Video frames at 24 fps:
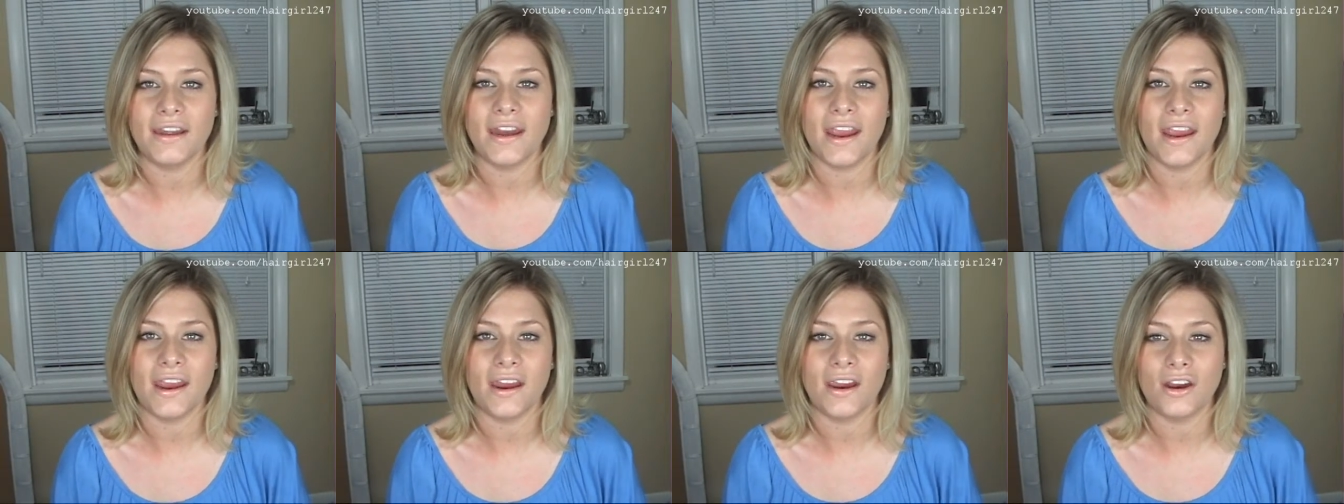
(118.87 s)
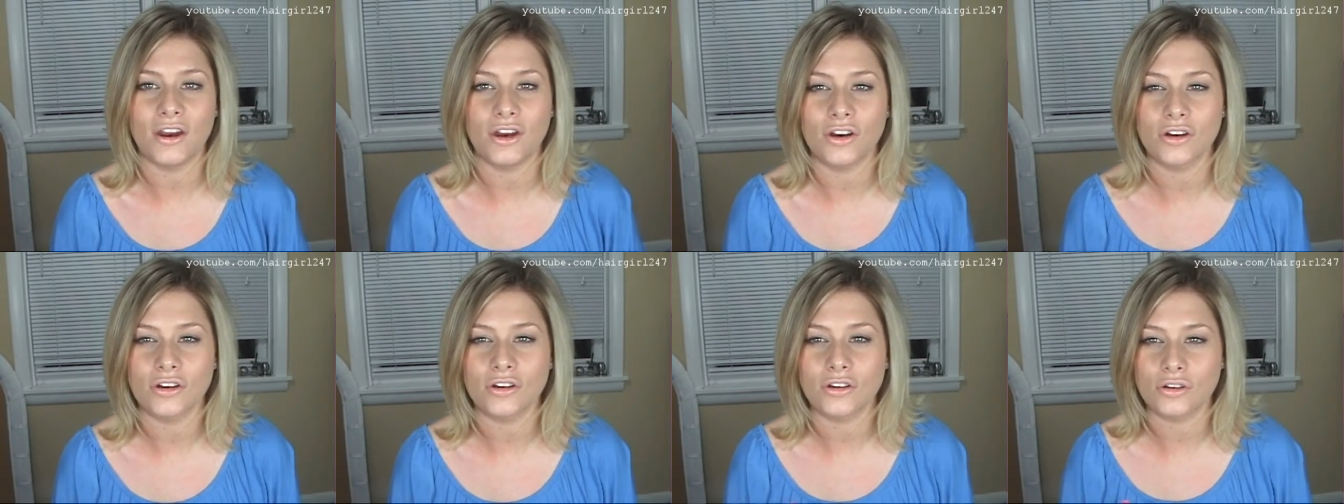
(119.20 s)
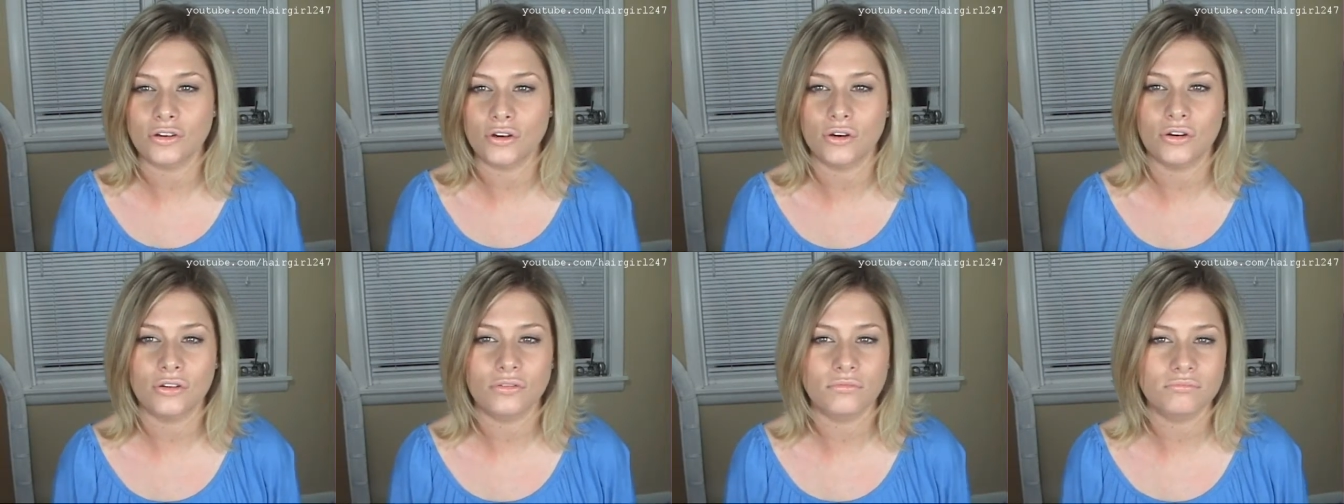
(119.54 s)
hair
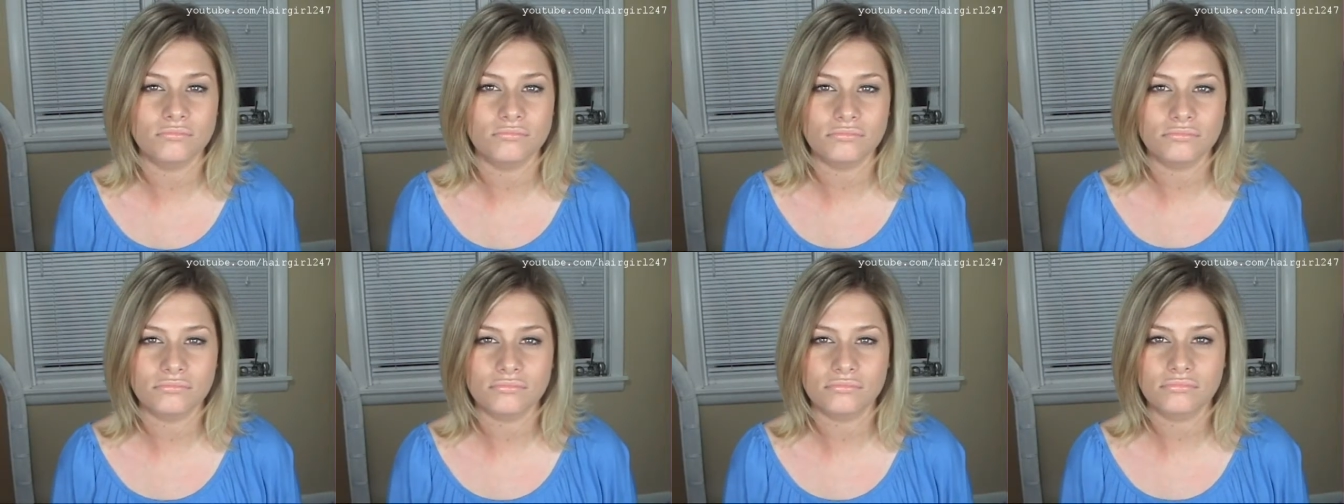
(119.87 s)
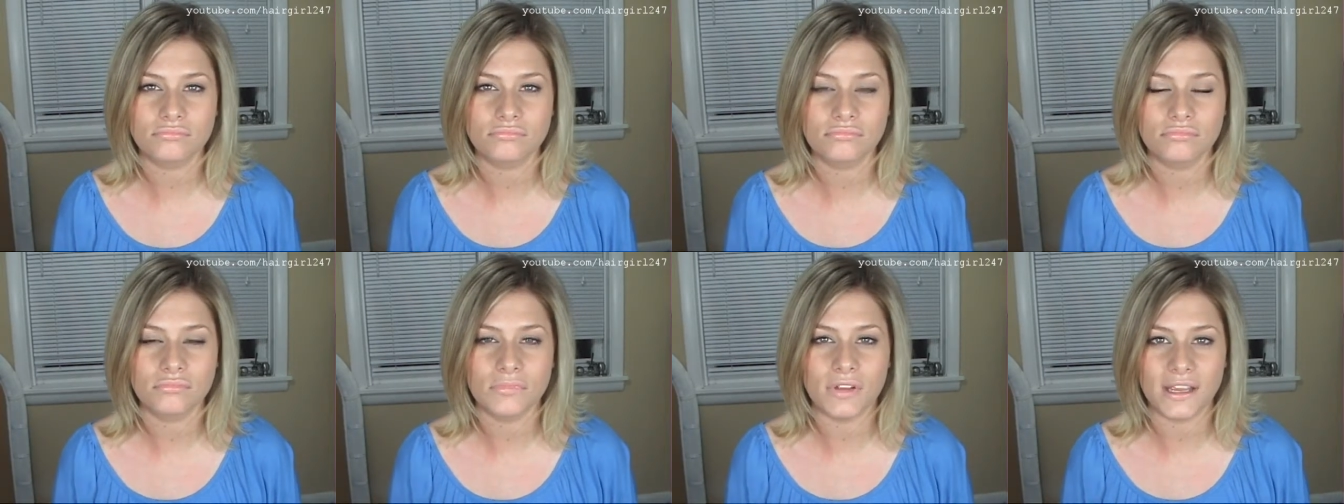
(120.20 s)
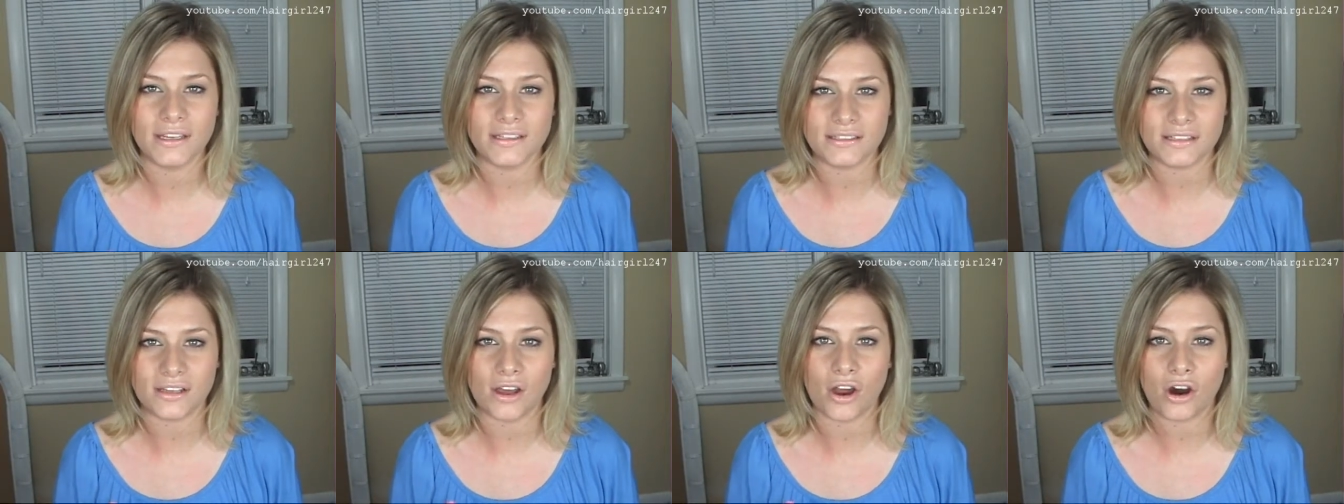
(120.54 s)

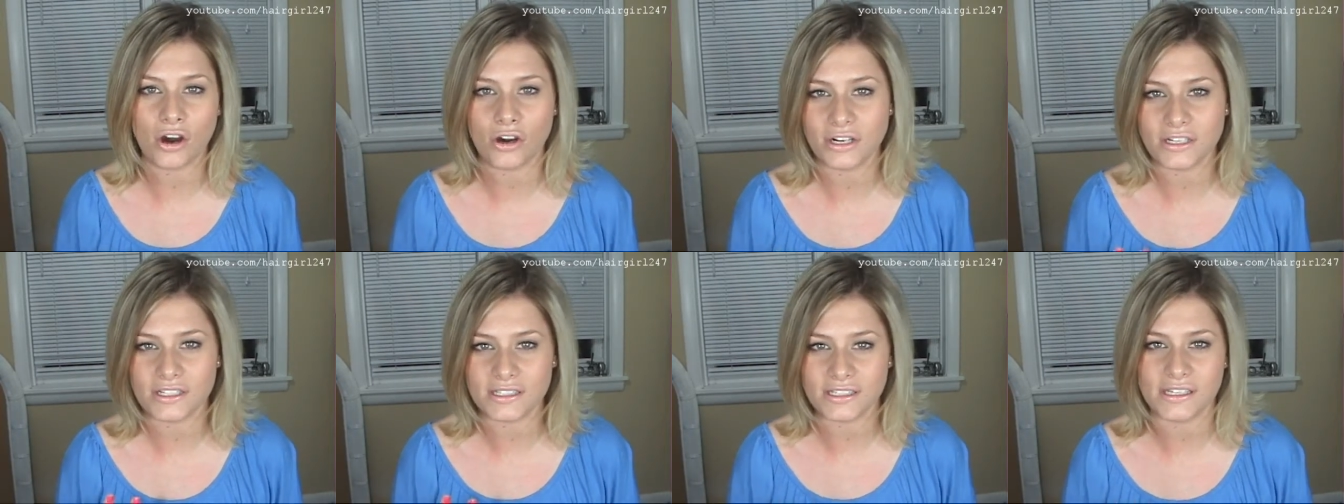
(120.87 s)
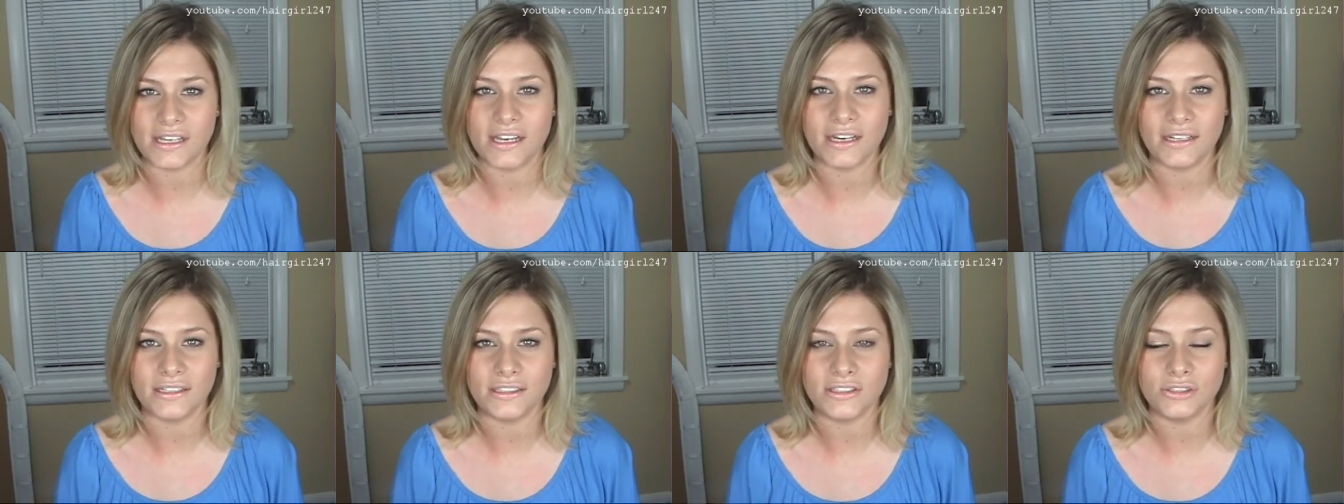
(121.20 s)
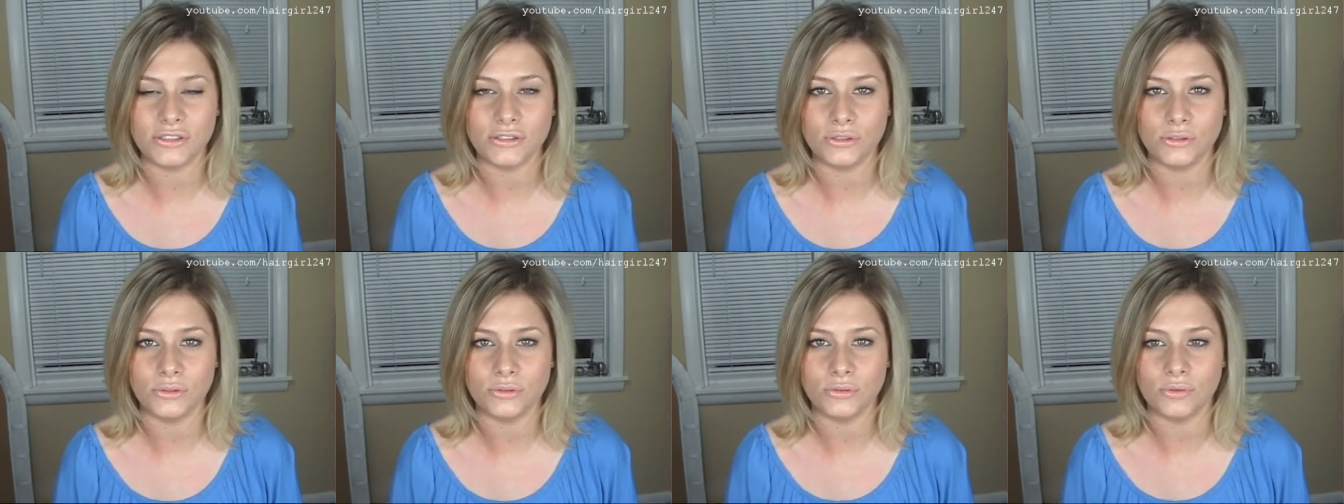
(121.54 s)
is the hardest thing
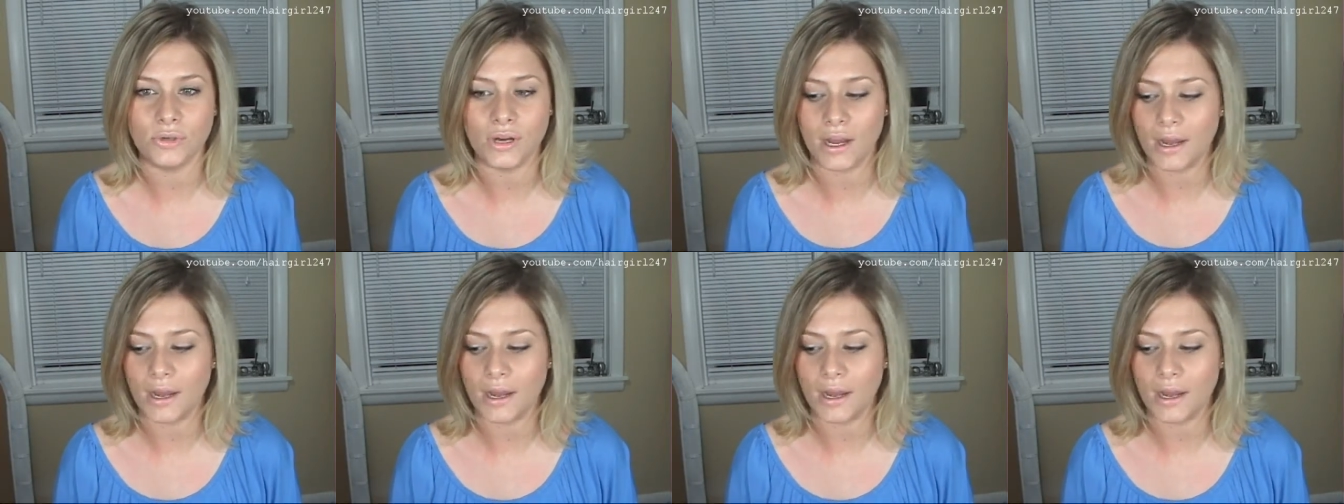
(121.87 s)
to